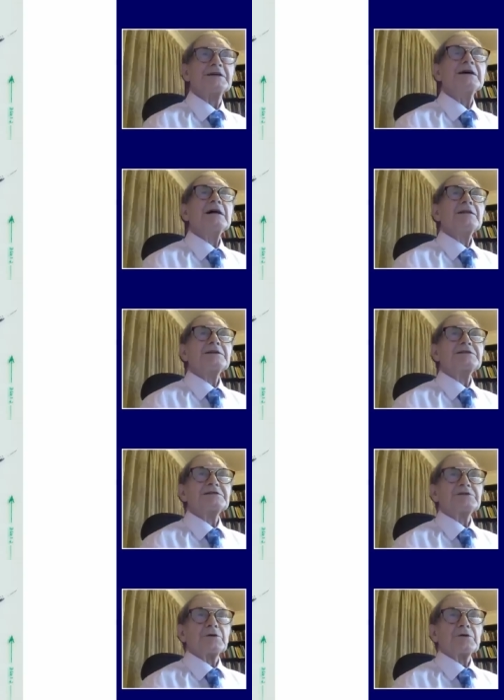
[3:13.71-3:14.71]
This is
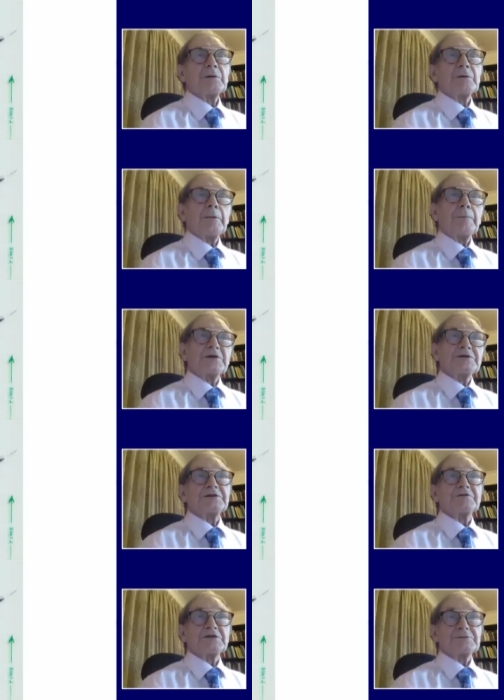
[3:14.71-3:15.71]
all a positive
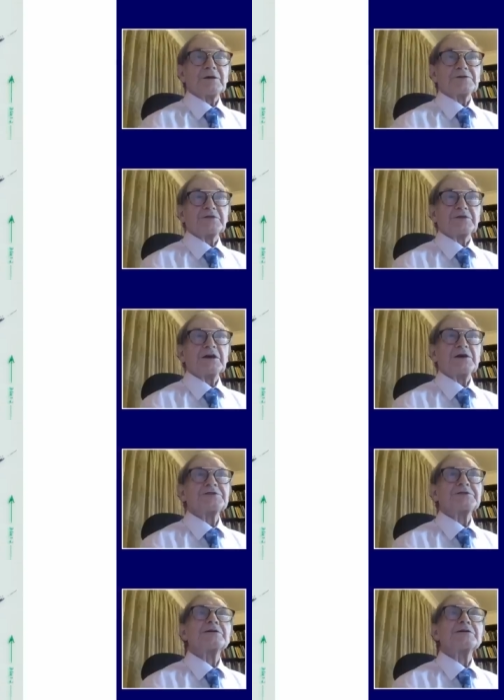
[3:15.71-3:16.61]
cosmological constant,